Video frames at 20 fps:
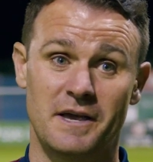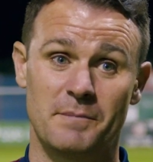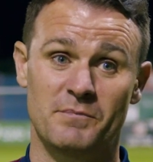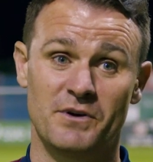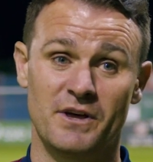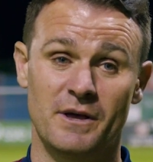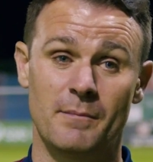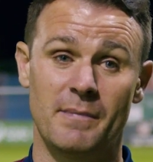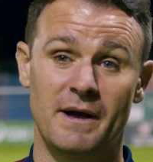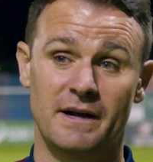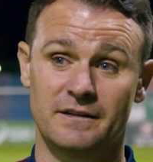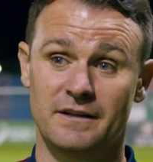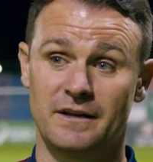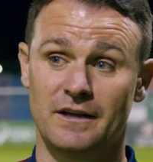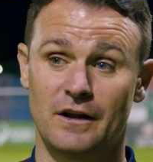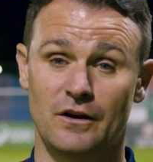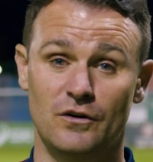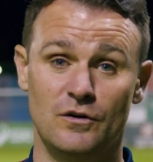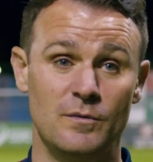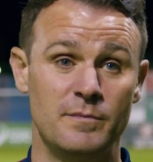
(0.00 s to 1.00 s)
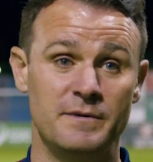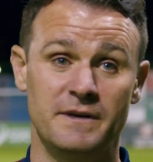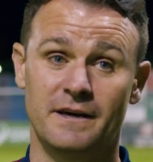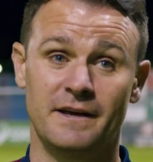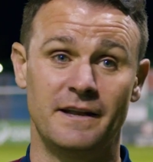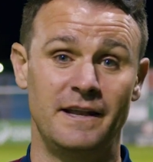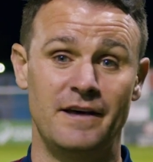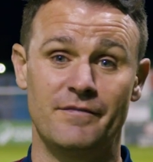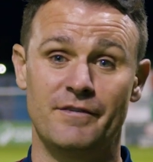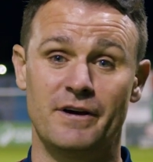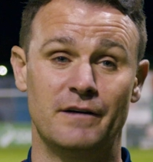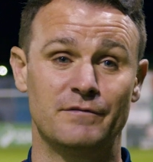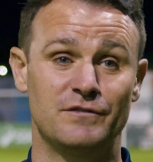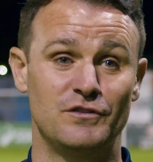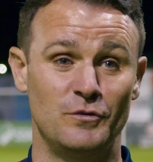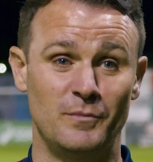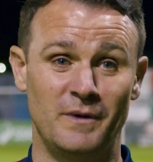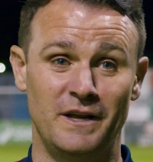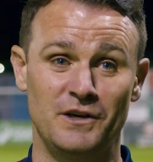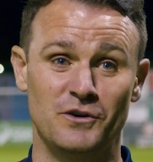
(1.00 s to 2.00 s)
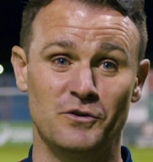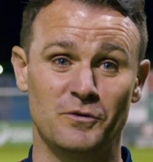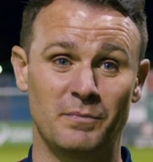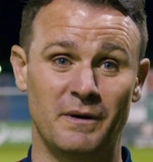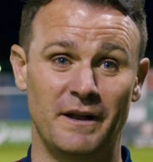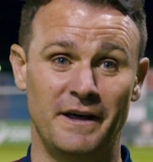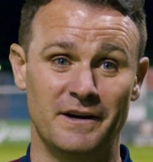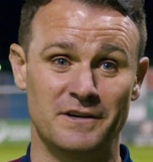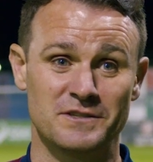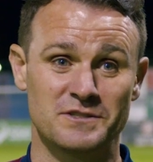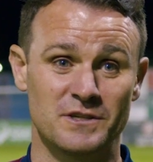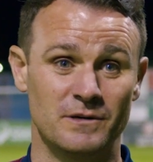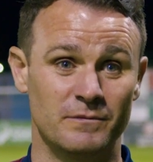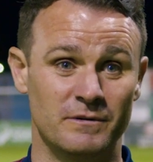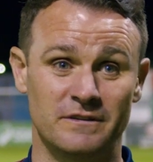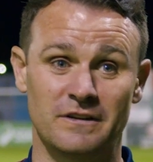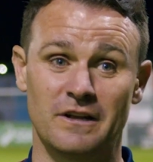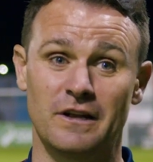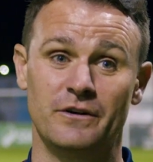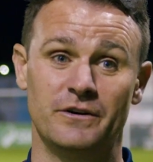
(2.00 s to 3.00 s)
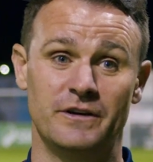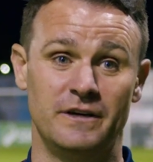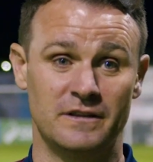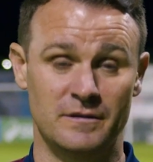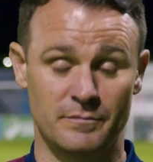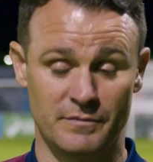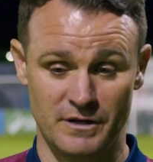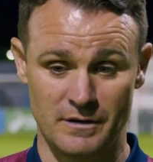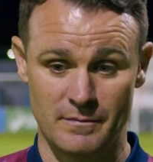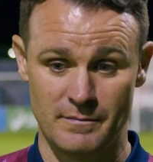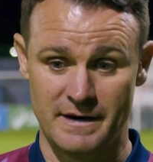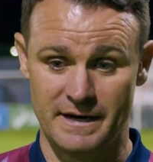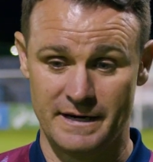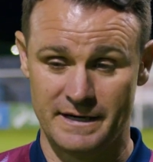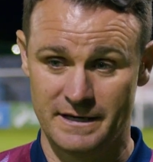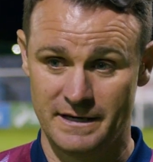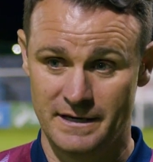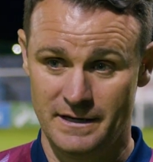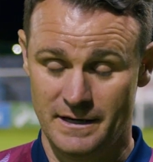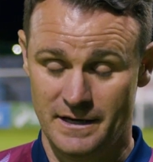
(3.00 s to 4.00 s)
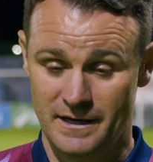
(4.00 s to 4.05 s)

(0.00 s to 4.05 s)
bring him back to the club, you can never have too many good players, so we're delighted to bring him back,